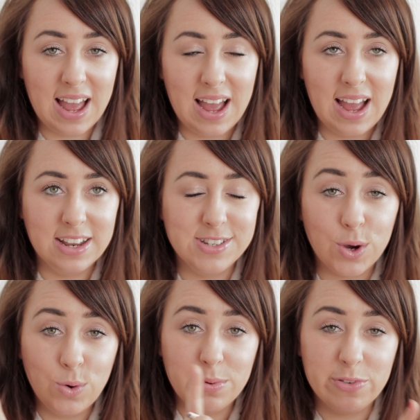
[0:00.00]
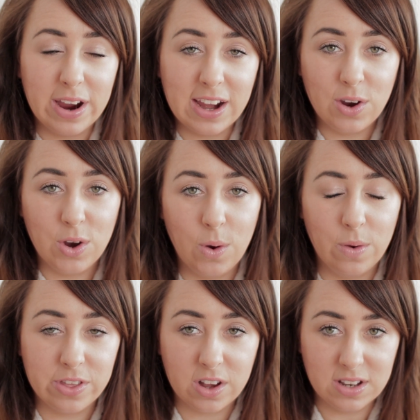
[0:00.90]
And oh, before I
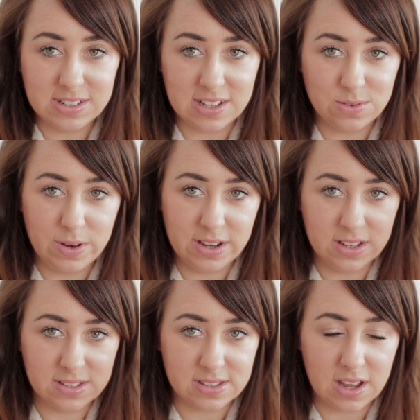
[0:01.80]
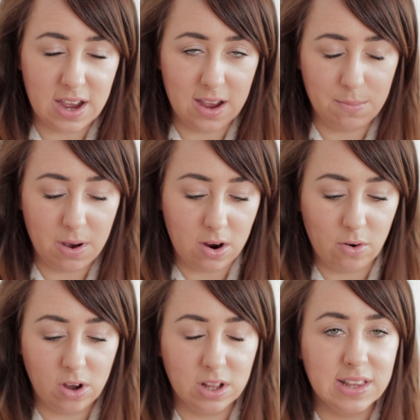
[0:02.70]
go, the contest winners
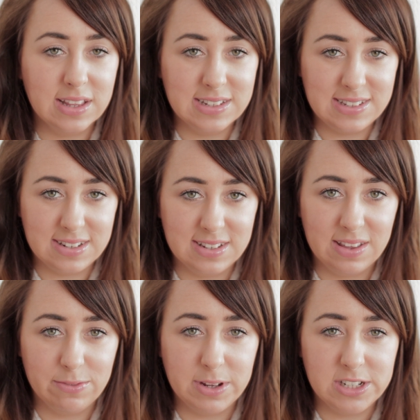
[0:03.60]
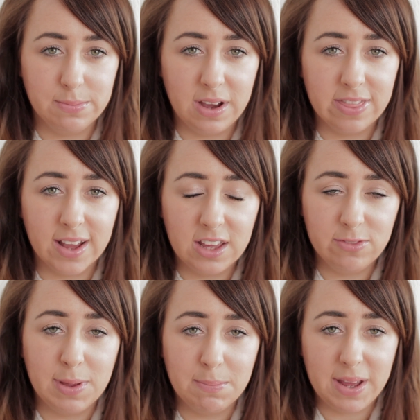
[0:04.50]
are all listed in the information bar. Thank
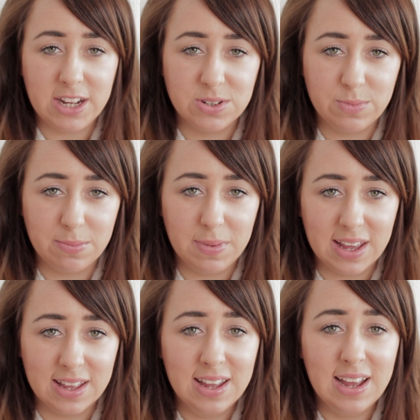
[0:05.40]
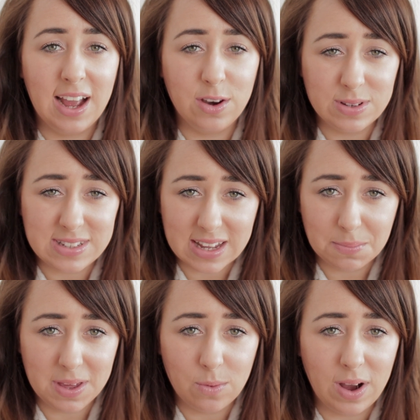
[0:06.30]
you for being patient with me. I know it's
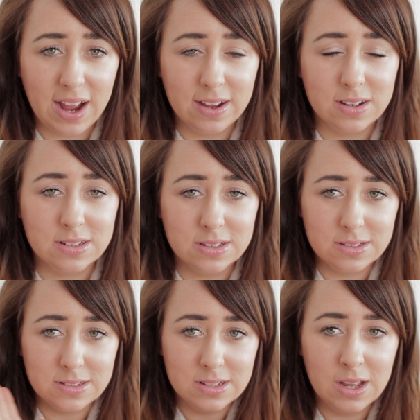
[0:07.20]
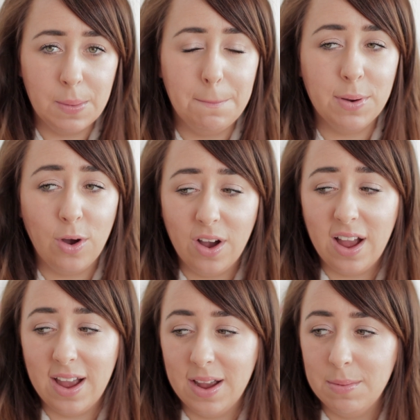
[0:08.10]
taken me a while, but
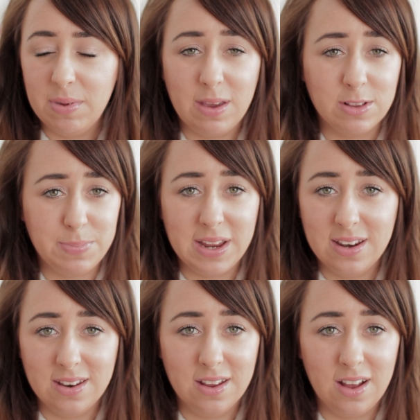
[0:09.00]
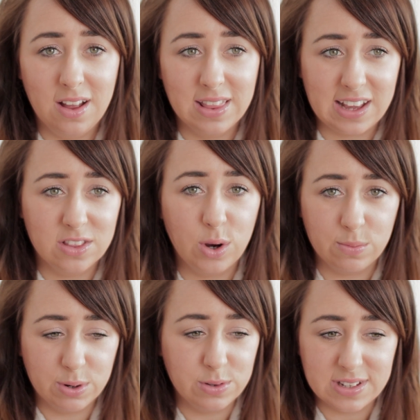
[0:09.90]
it's been like a
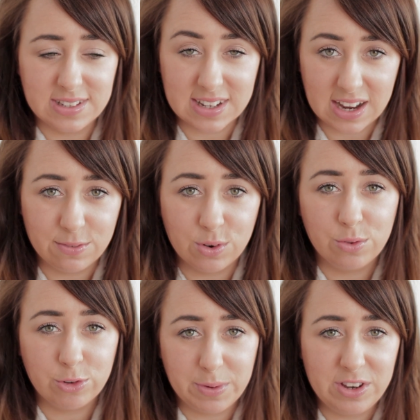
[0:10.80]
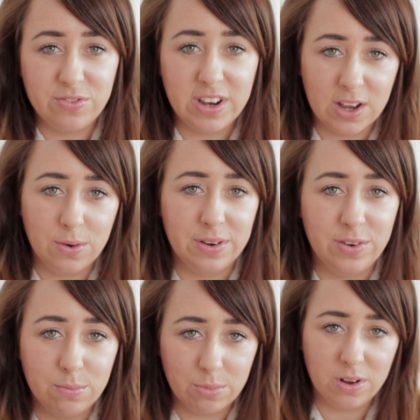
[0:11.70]
long process to kind of go through each video
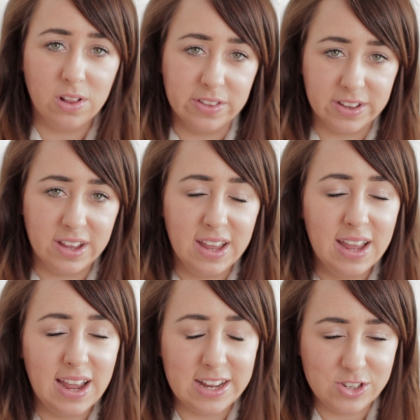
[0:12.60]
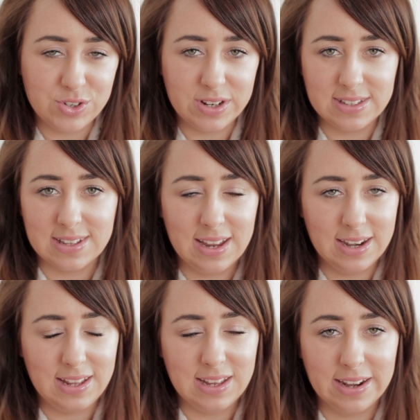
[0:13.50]
and number all the entries
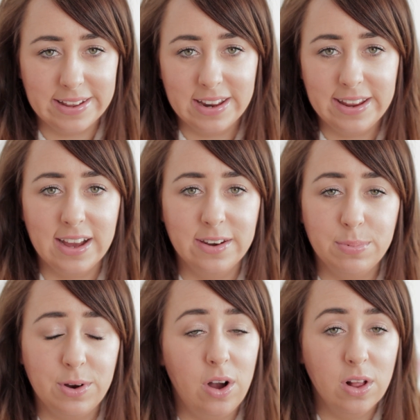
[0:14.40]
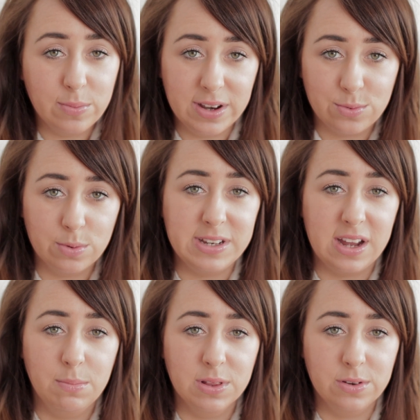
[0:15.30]
and yada yada yada, but all the winners will be
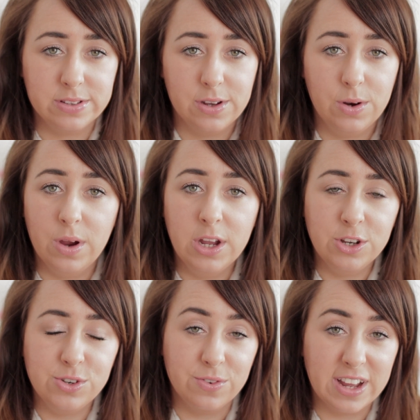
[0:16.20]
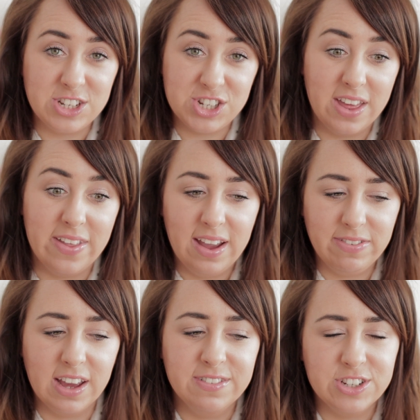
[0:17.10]
down below, so don't forget to check that
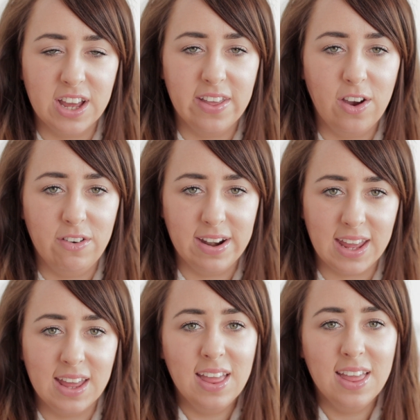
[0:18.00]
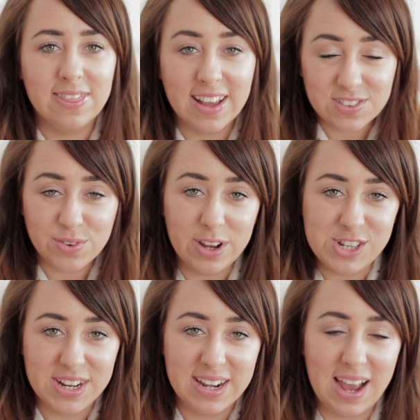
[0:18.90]
if you haven't checked that already. Thanks for
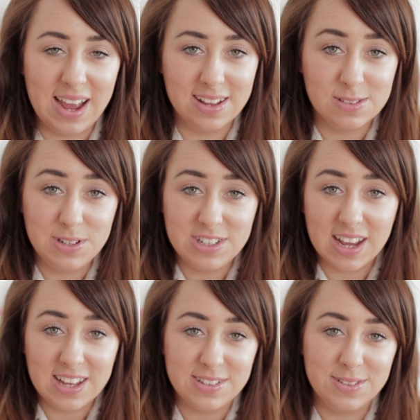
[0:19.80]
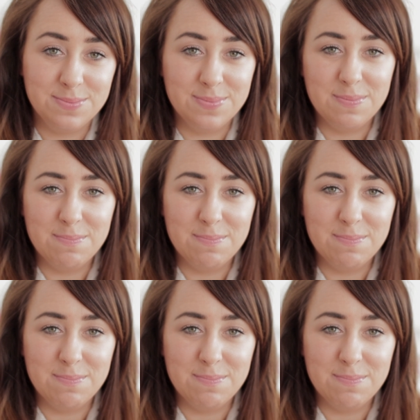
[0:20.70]
watching, and I'll speak to you guys soon.